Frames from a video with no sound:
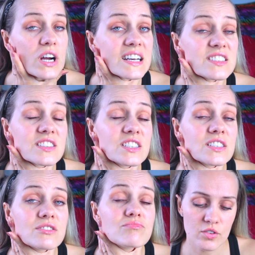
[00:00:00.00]
dry
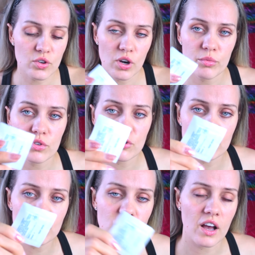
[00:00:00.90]
skin so i'm gonna
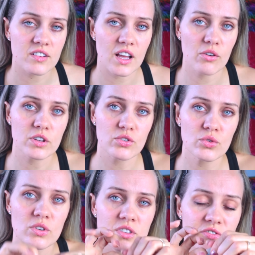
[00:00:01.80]
show you guys how i do